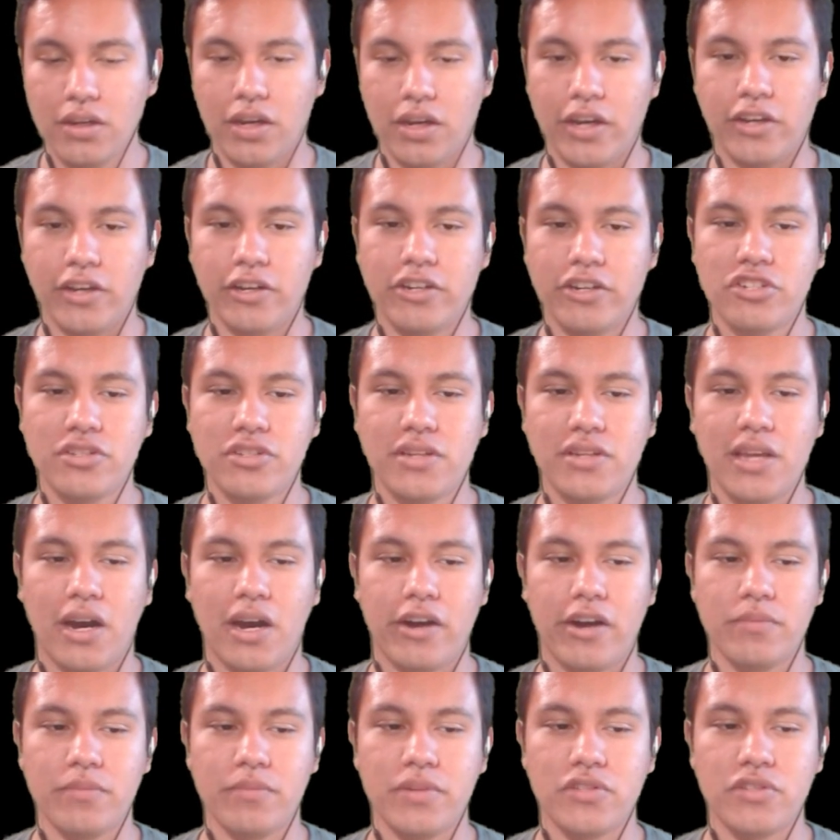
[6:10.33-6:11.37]
Just the
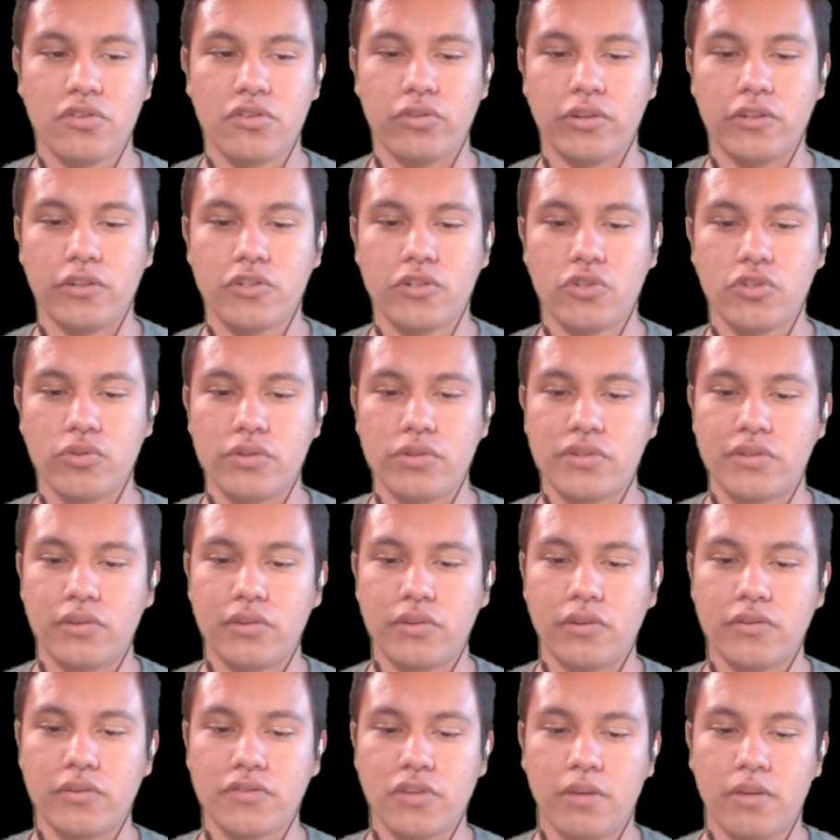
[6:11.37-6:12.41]
Ottomans are
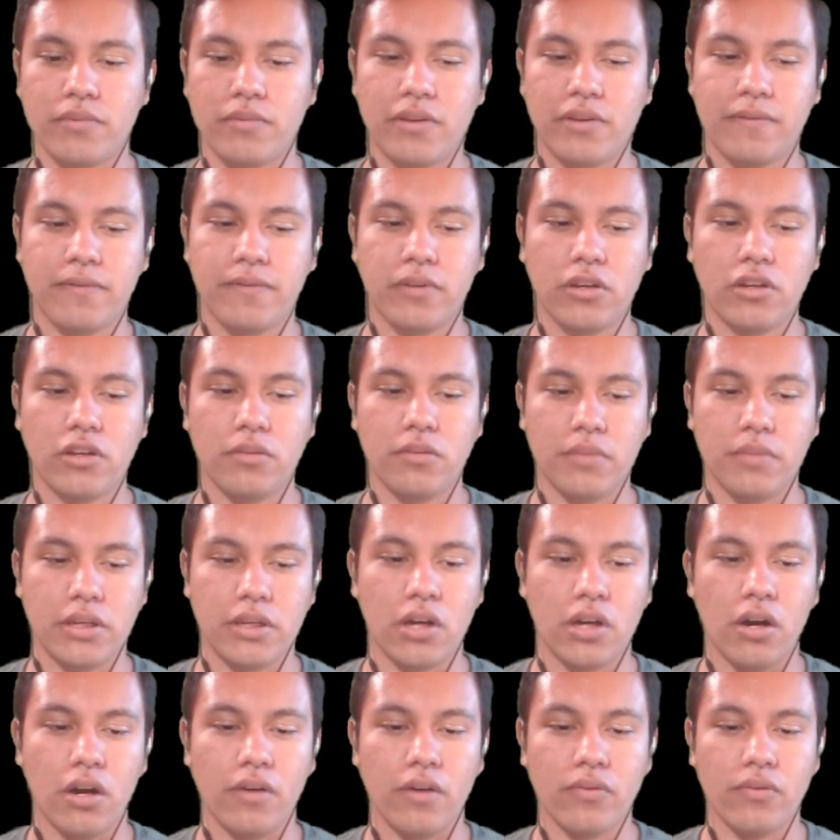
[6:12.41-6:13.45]
interesting, so I'm definitely going to be
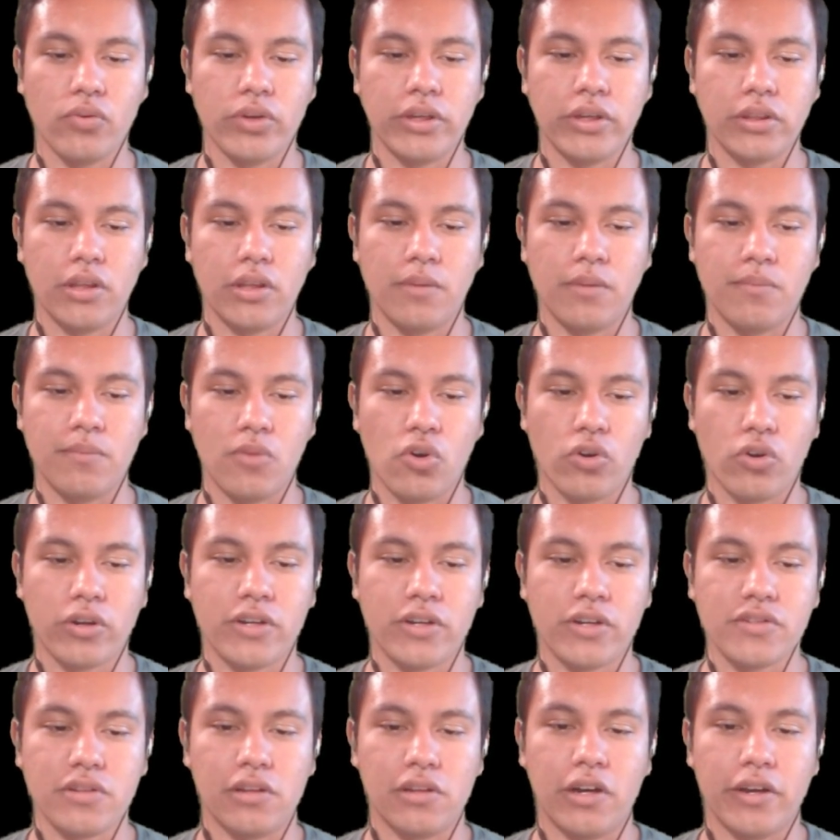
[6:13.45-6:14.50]
covering them more,
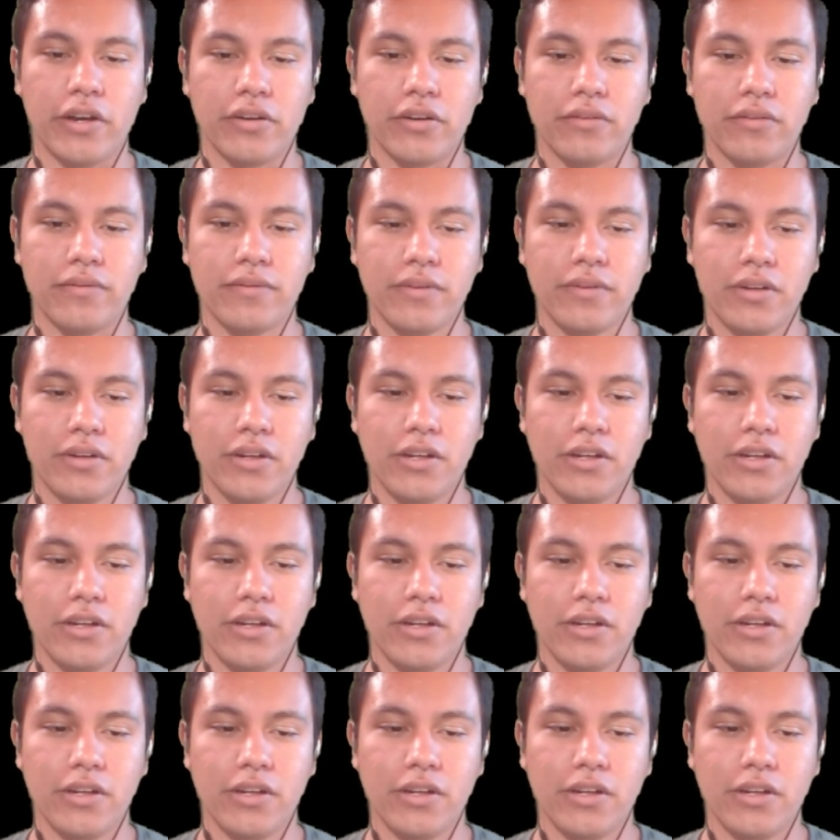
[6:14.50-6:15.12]
because a lot of